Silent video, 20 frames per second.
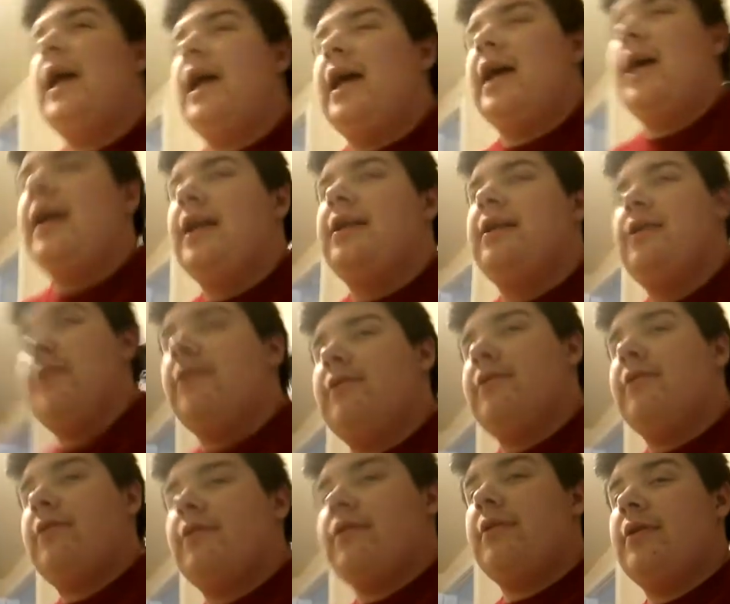And
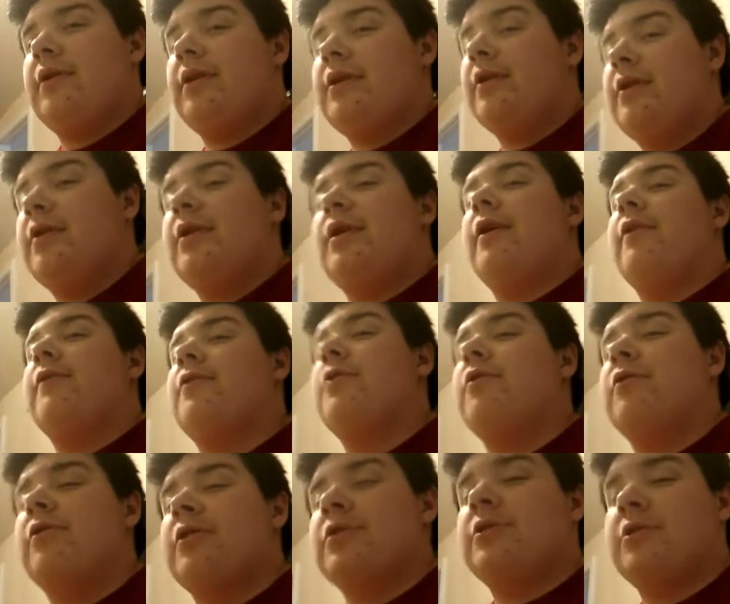of
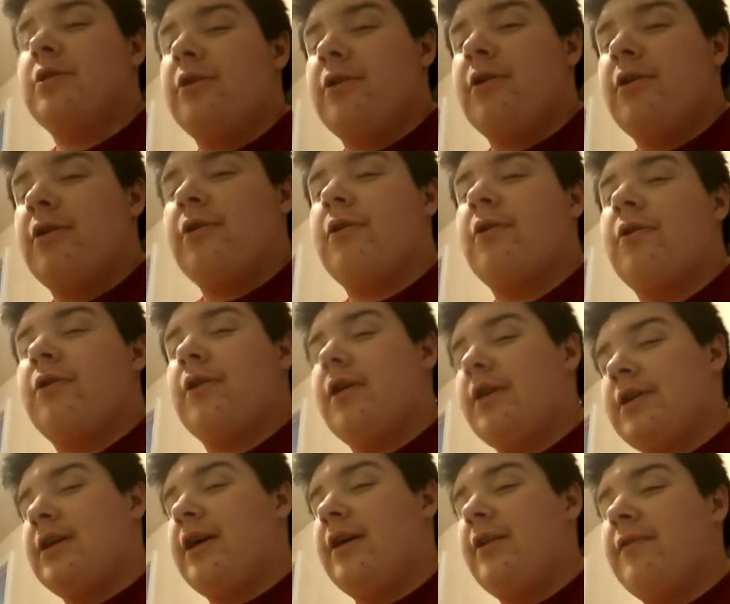course, her
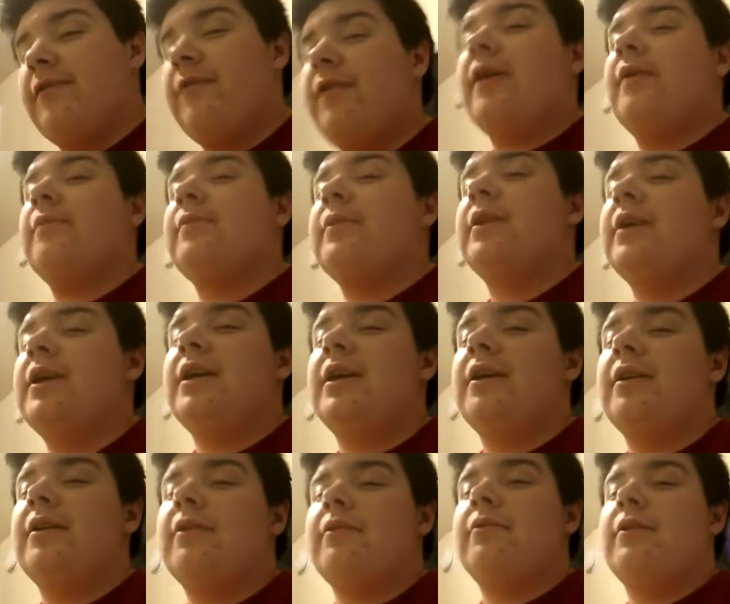entire
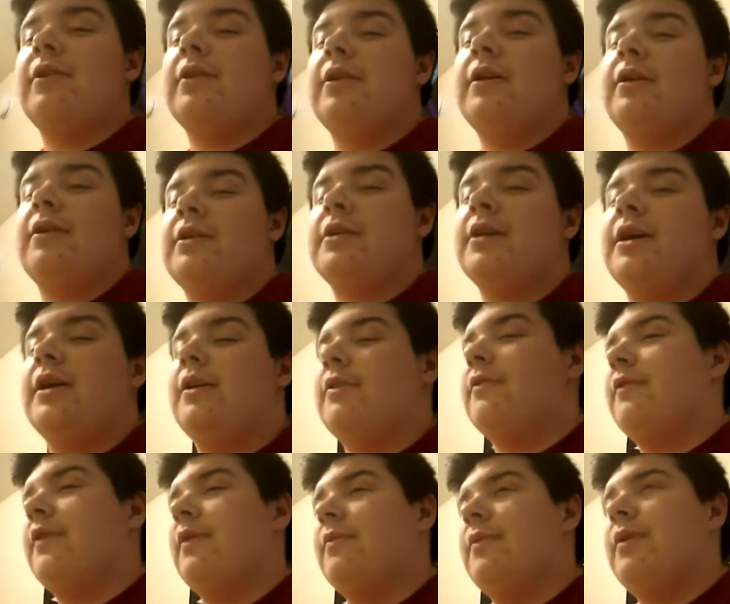family, well, not
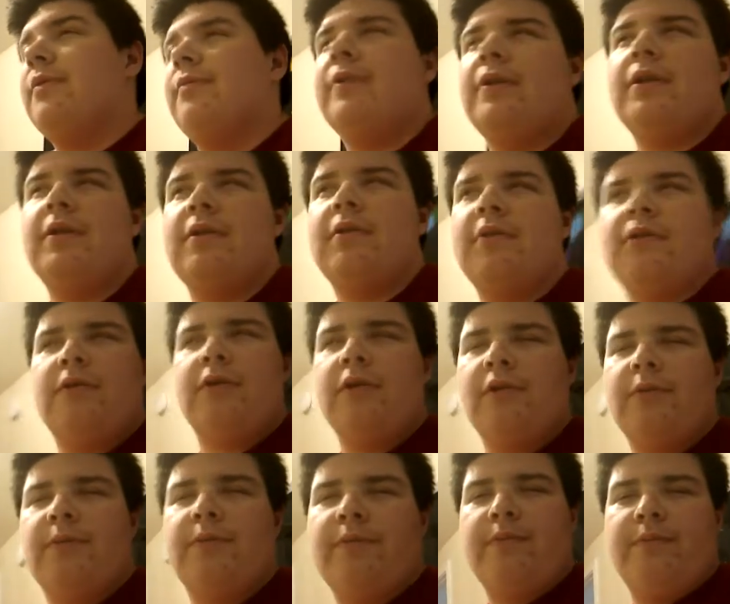entire family, but
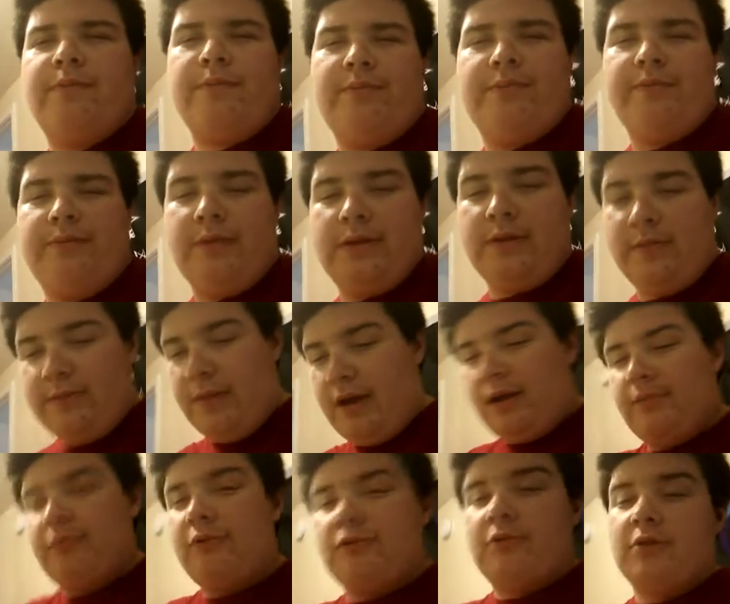the
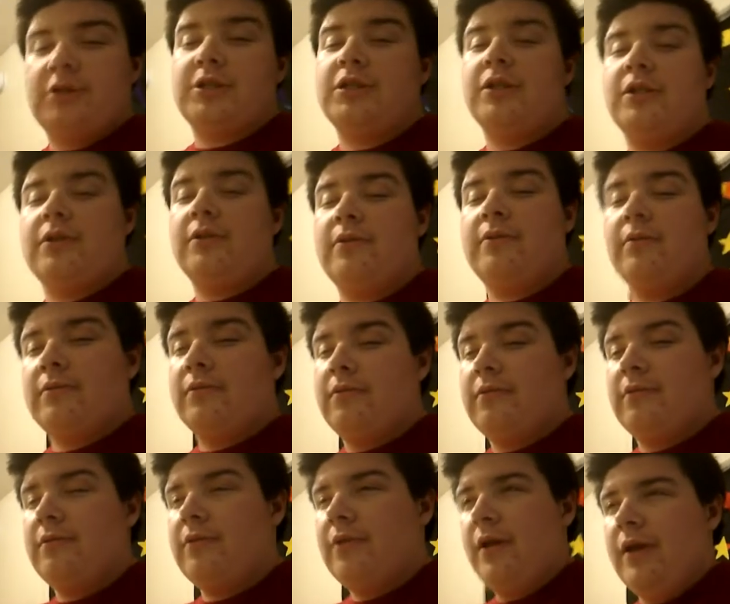main portion
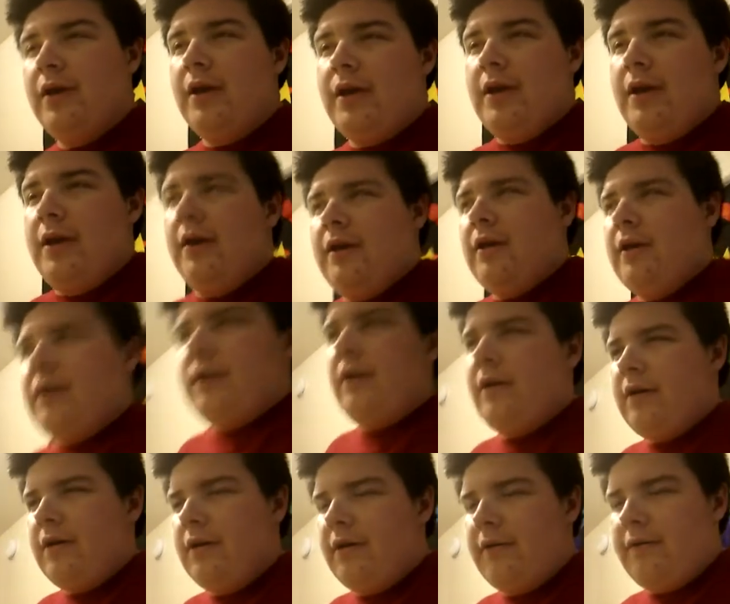
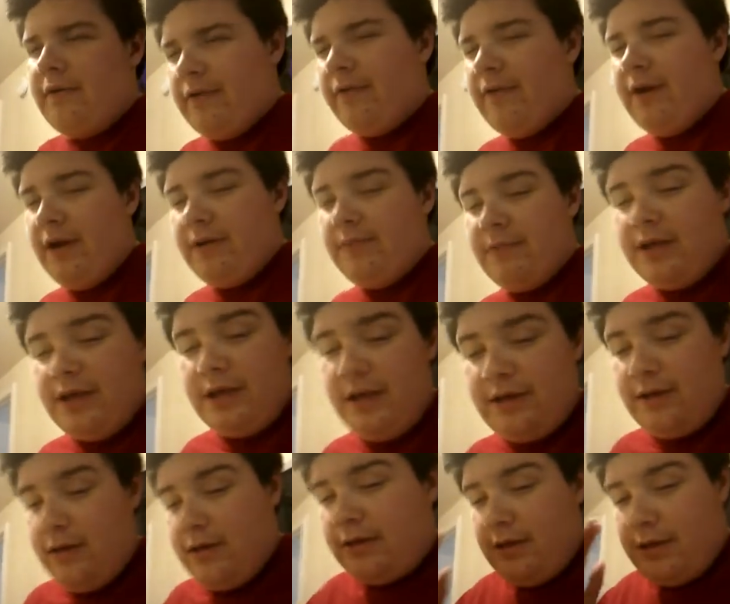of her family
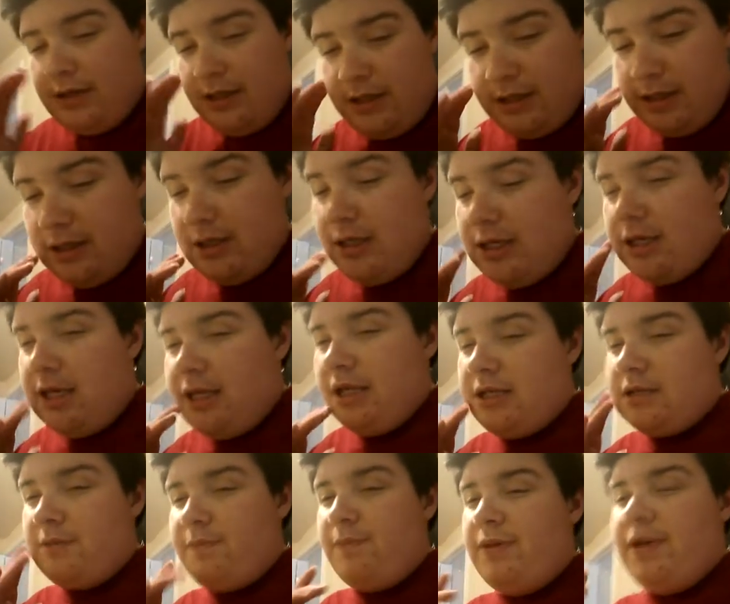
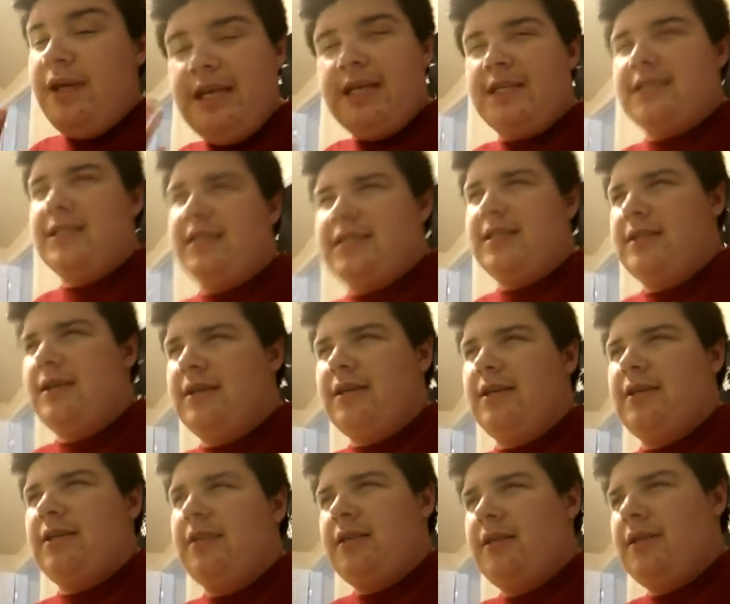is pissed.
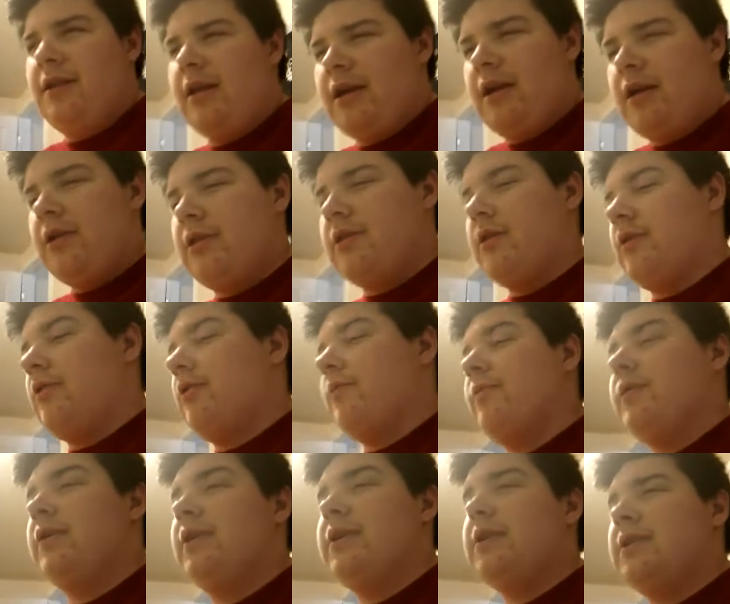They're
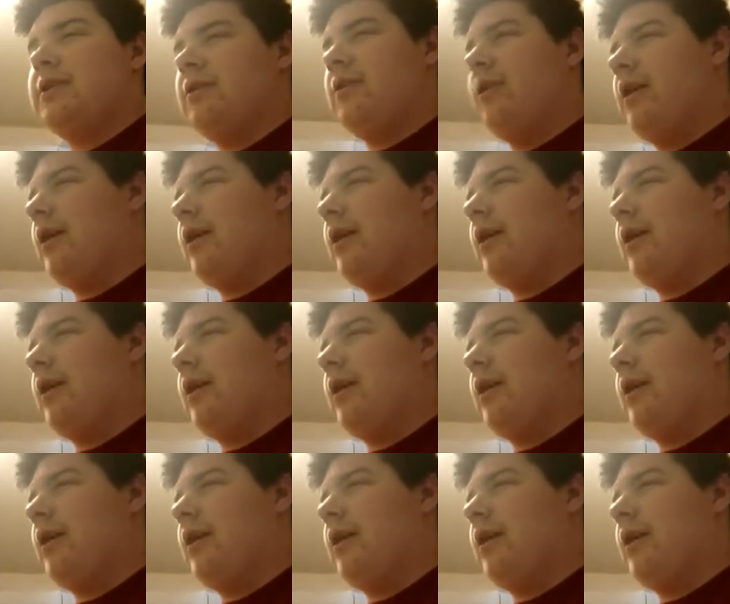pissed. They're